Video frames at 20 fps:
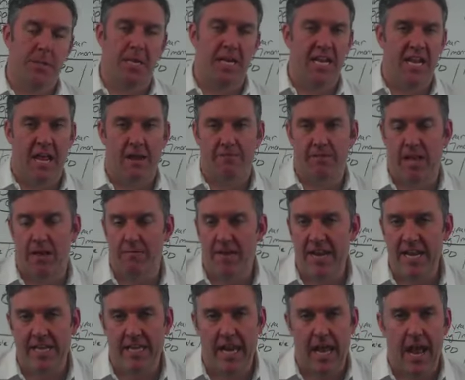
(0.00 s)
They didn't have to have
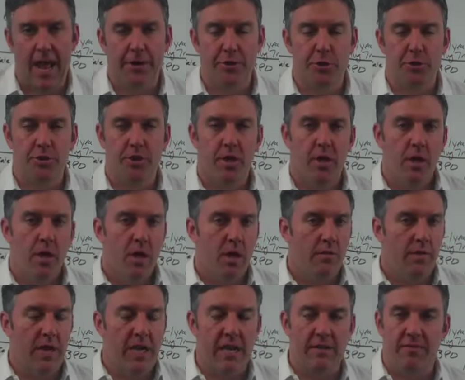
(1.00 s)
any cash.
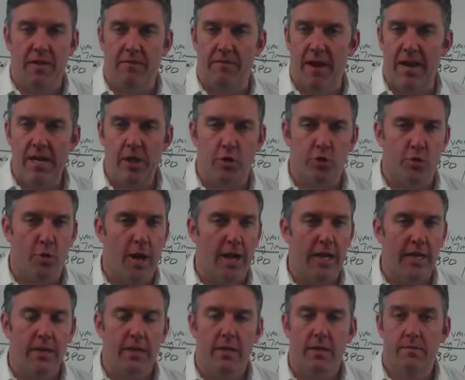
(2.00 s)
They didn't have to have any
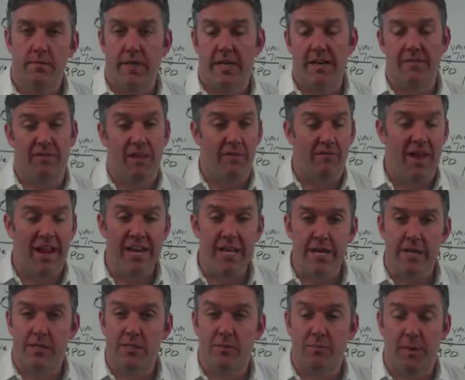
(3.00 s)
credit. They didn't have to have
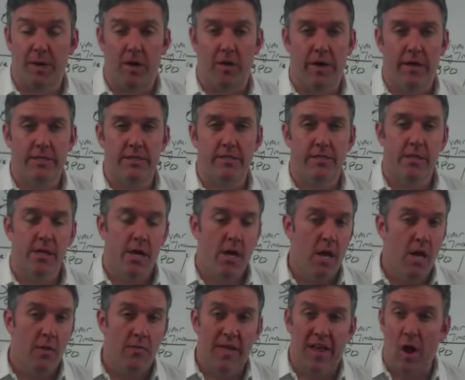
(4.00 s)
any experience.
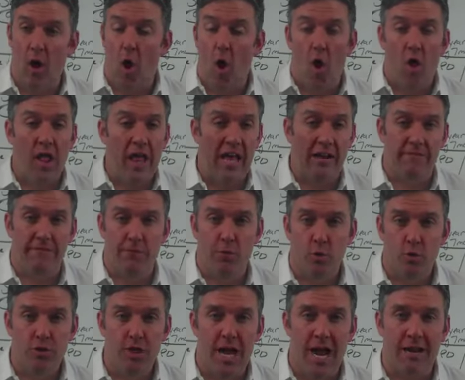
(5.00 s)
They all had
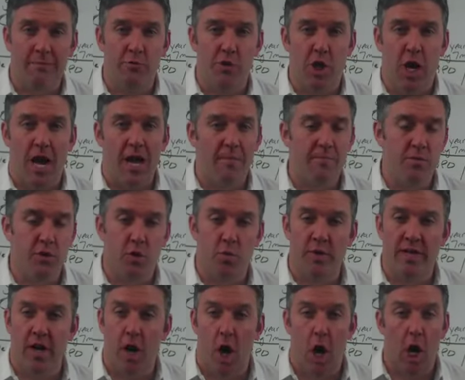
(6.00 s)
full-time jobs
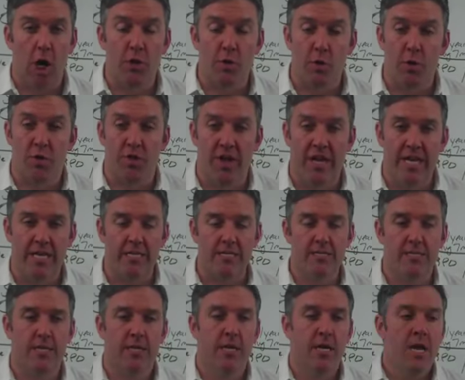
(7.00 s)
doing other
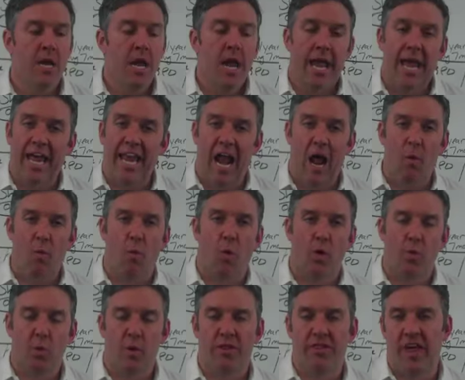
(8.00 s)
things. And I
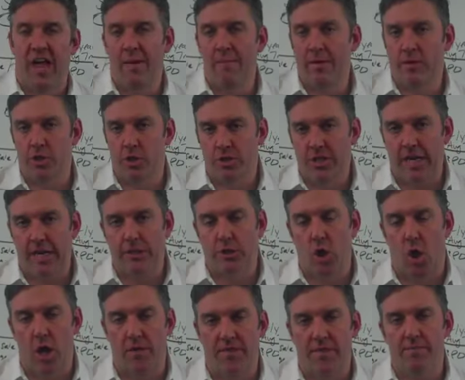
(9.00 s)
worked with them and just kind of
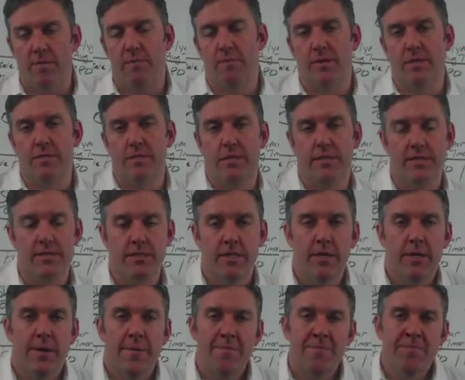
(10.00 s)
taught them the
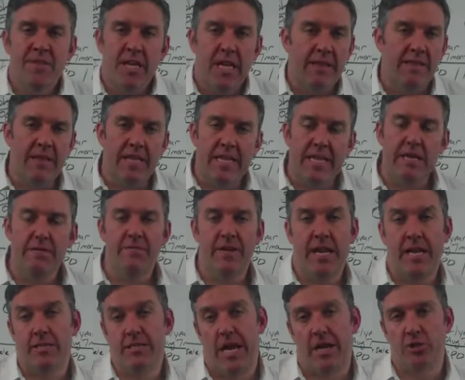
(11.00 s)
business. In the
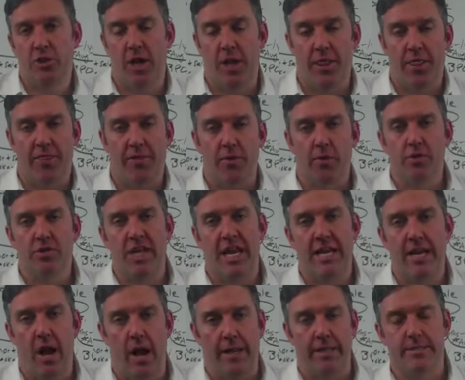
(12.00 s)
evenings, actually on
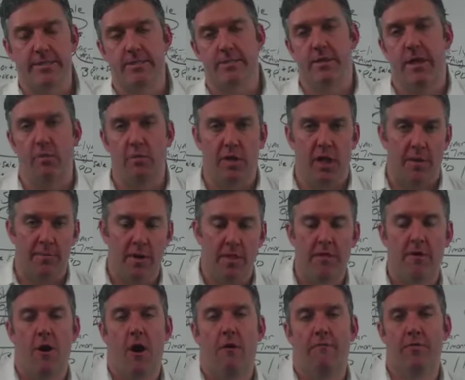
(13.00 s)
Thursday nights, they would come to
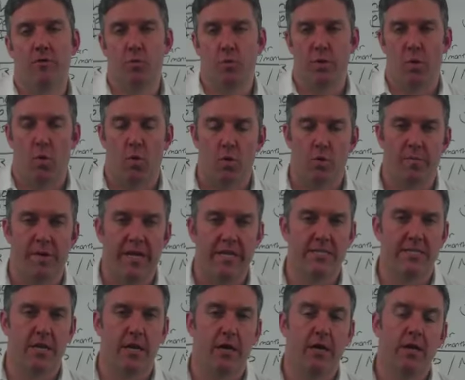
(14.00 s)
the office, we'd order
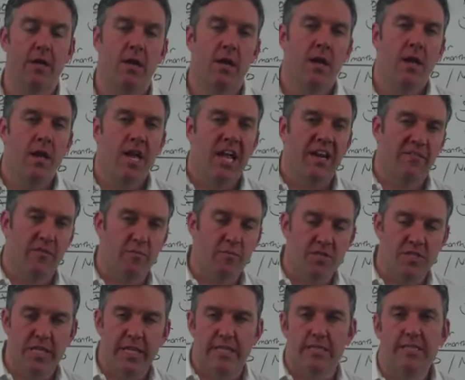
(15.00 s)
pizza, and from
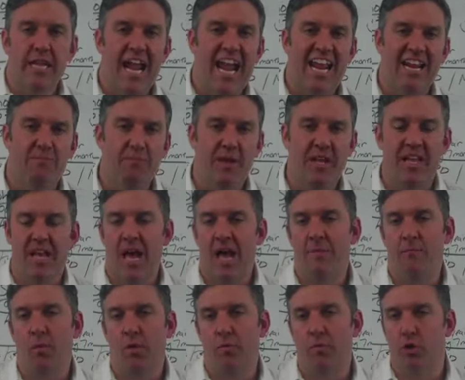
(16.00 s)
6 to 8
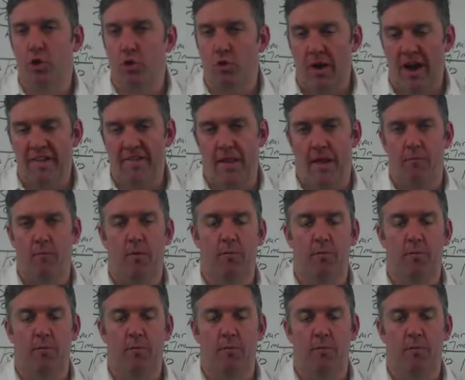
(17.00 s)
p.m. we would train them.